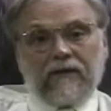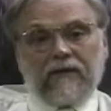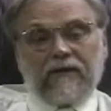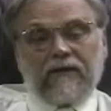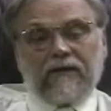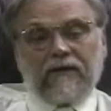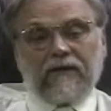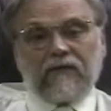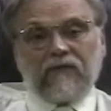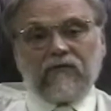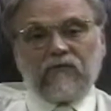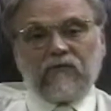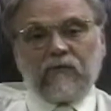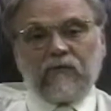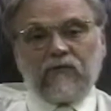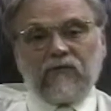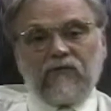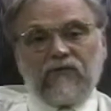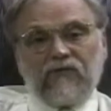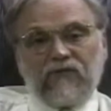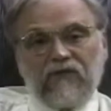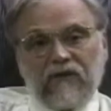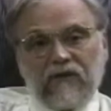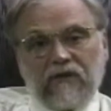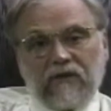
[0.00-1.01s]
kinsman
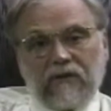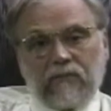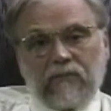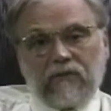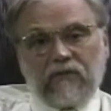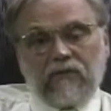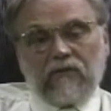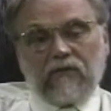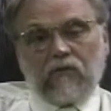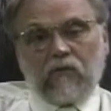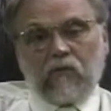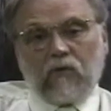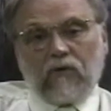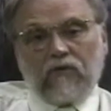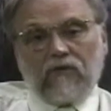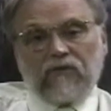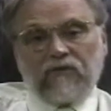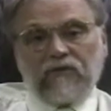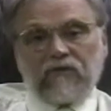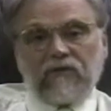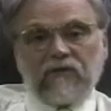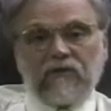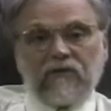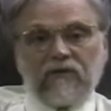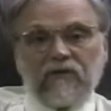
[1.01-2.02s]
theme. And the
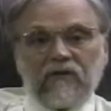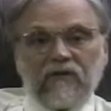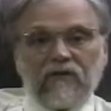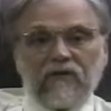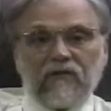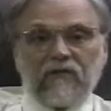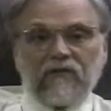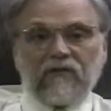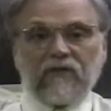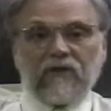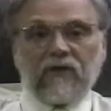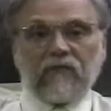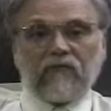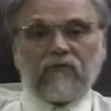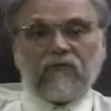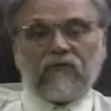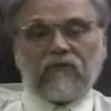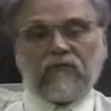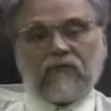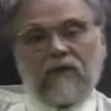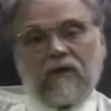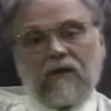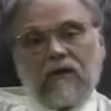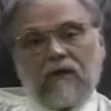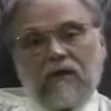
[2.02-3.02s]
question is,
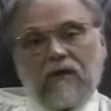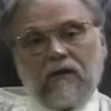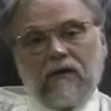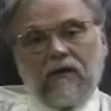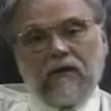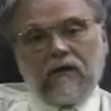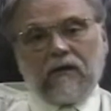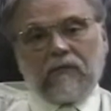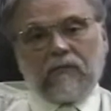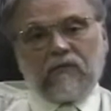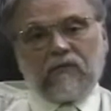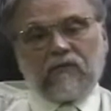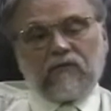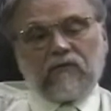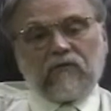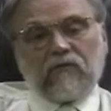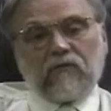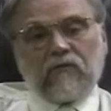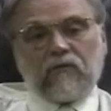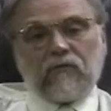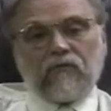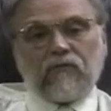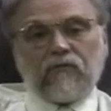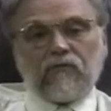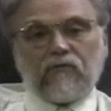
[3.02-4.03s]
has Ms.
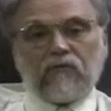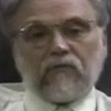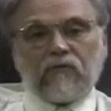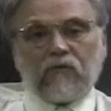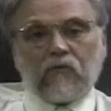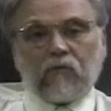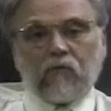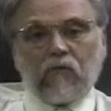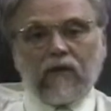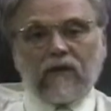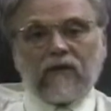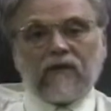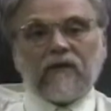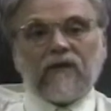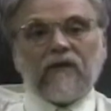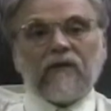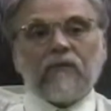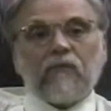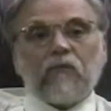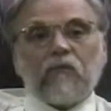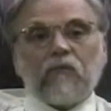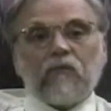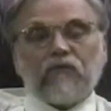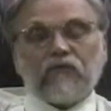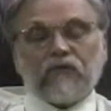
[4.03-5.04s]
Kurtz correctly
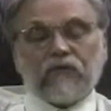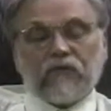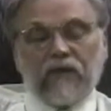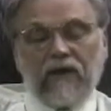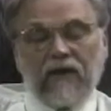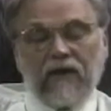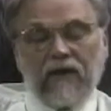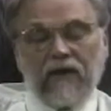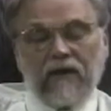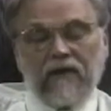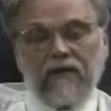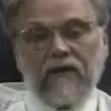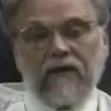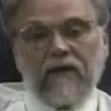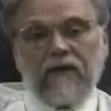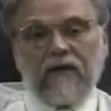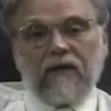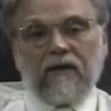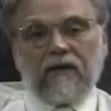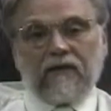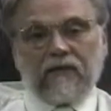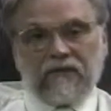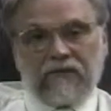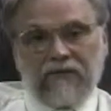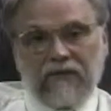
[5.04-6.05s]
portrayed
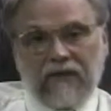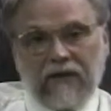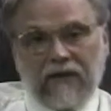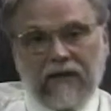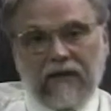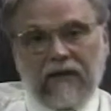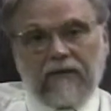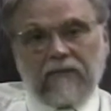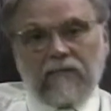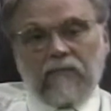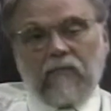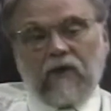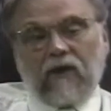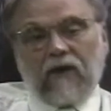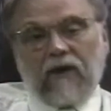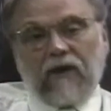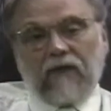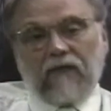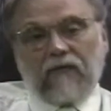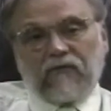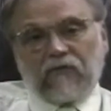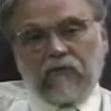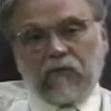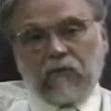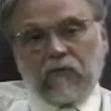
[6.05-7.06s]
that? And my
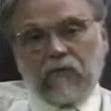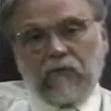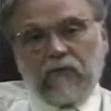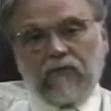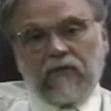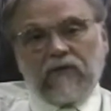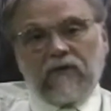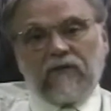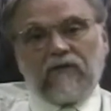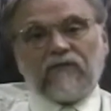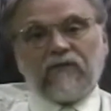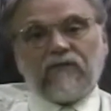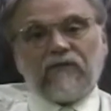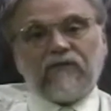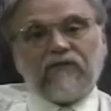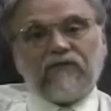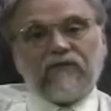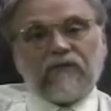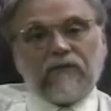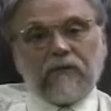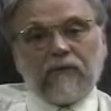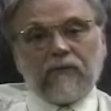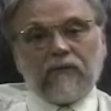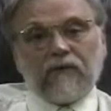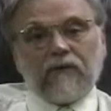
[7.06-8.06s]
answer would be, if
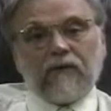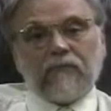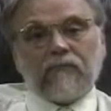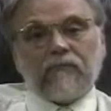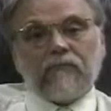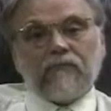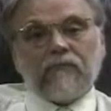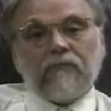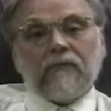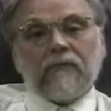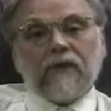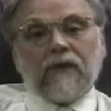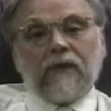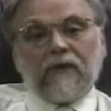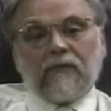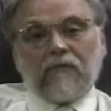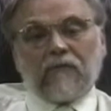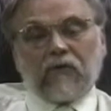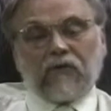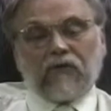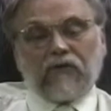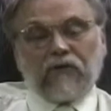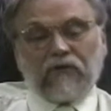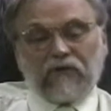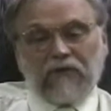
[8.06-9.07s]
Nephilim can
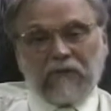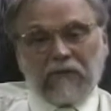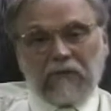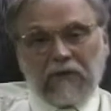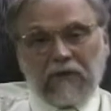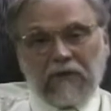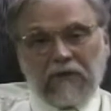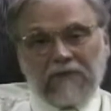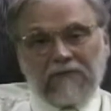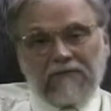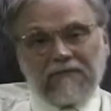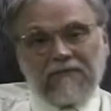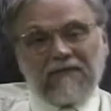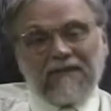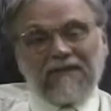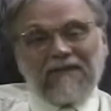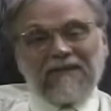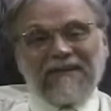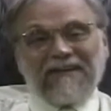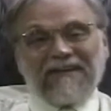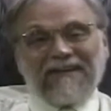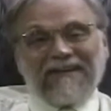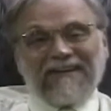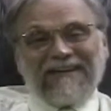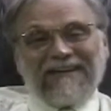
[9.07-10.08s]
participate
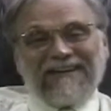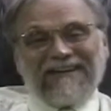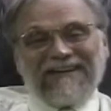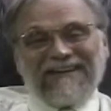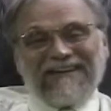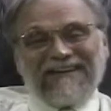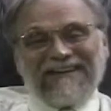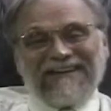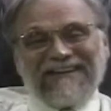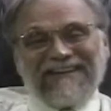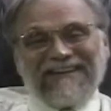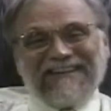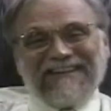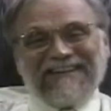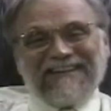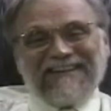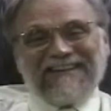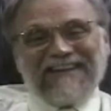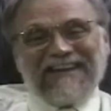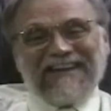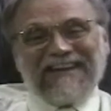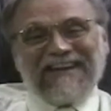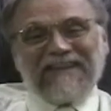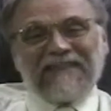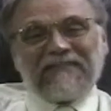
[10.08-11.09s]
in
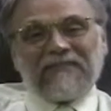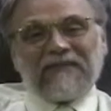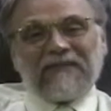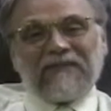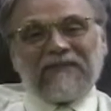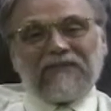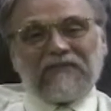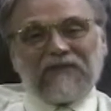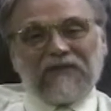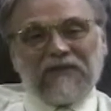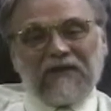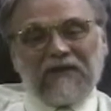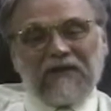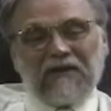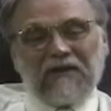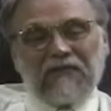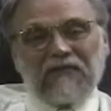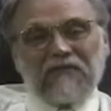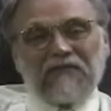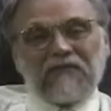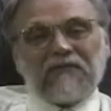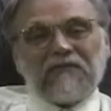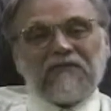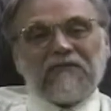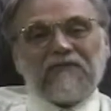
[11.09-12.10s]
that, then she
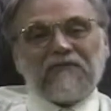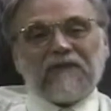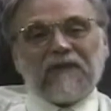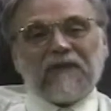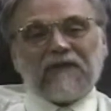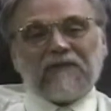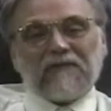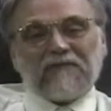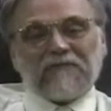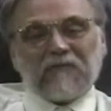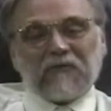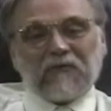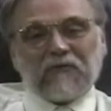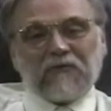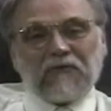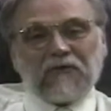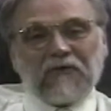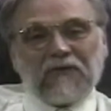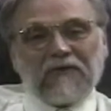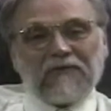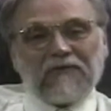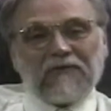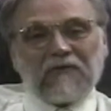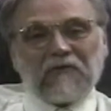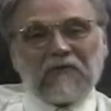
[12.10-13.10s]
has, in fact,
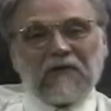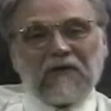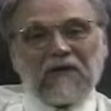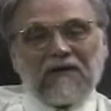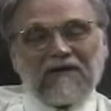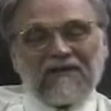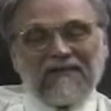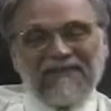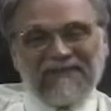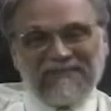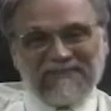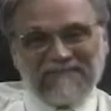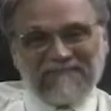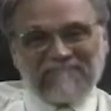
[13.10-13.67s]
portrayed it correctly.